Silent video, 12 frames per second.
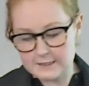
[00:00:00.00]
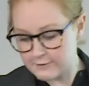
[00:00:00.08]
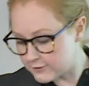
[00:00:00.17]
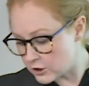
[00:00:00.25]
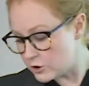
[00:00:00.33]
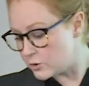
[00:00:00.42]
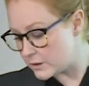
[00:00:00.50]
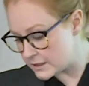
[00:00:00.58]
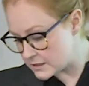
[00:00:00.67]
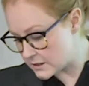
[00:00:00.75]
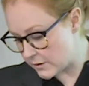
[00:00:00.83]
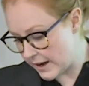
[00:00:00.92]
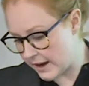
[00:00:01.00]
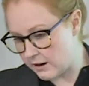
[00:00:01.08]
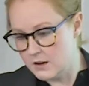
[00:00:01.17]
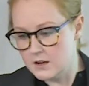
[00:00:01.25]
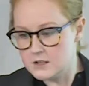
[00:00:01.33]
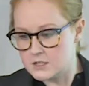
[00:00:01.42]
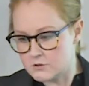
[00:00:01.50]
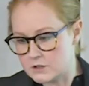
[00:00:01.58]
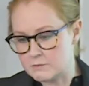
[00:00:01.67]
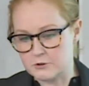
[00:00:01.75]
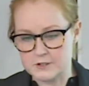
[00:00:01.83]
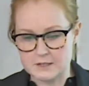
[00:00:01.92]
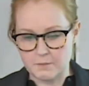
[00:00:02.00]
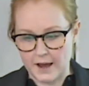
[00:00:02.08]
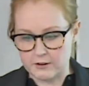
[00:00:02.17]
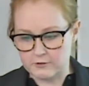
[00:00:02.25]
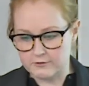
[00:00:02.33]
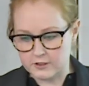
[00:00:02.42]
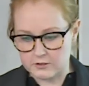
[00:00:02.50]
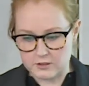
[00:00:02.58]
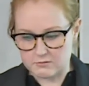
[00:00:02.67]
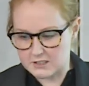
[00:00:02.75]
fluid, so our cerebrospinal fluid,